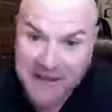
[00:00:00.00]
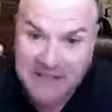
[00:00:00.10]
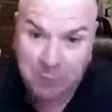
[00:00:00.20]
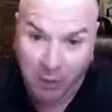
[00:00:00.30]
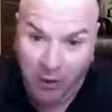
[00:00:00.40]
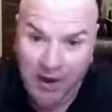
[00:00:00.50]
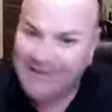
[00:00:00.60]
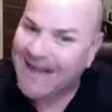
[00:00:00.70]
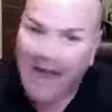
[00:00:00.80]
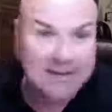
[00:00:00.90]
product,
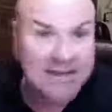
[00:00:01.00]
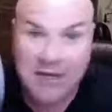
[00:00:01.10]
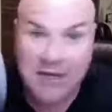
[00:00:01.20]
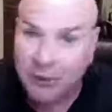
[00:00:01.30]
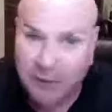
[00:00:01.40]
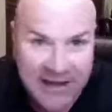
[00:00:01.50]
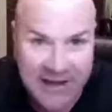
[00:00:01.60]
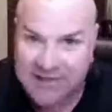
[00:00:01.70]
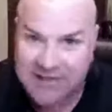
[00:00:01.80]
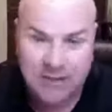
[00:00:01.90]
not the
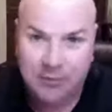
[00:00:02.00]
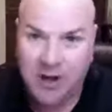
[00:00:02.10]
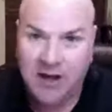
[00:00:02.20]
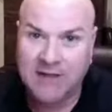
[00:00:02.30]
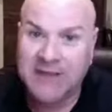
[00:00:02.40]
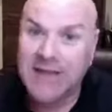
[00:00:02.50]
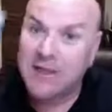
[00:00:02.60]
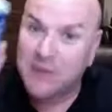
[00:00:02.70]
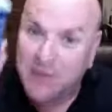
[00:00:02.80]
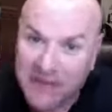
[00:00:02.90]
ingredients in the product,
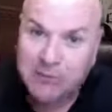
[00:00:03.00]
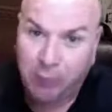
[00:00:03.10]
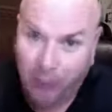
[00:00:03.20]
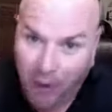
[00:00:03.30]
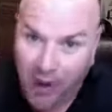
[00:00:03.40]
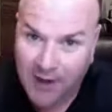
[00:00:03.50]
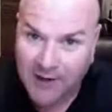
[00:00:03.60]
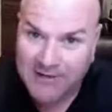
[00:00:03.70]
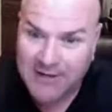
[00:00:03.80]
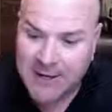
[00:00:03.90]
this
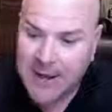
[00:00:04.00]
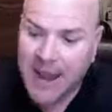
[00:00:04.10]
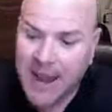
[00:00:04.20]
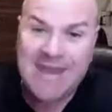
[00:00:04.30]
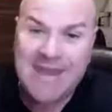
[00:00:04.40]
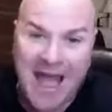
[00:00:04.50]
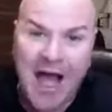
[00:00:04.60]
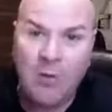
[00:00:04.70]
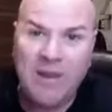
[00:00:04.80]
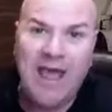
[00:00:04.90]
product. And
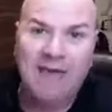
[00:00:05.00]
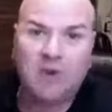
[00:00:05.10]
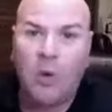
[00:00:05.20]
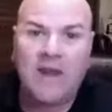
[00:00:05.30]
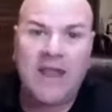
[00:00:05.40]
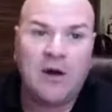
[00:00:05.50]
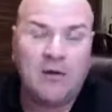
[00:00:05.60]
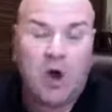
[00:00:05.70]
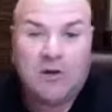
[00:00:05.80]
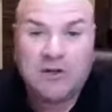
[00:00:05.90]
now we have
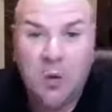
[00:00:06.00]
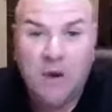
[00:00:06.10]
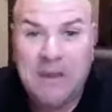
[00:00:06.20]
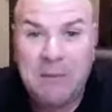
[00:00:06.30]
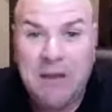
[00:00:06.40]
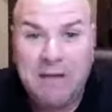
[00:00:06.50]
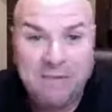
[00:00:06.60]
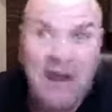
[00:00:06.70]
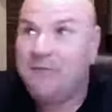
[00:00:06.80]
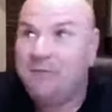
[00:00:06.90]
over
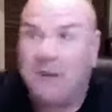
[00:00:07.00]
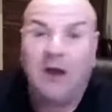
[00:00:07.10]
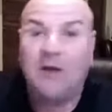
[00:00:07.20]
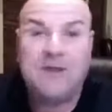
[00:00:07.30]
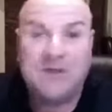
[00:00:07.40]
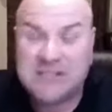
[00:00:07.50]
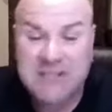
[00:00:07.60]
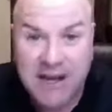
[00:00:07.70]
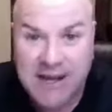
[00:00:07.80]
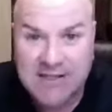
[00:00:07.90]
25 peer-reviewed
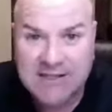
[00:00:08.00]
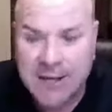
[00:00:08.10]
studies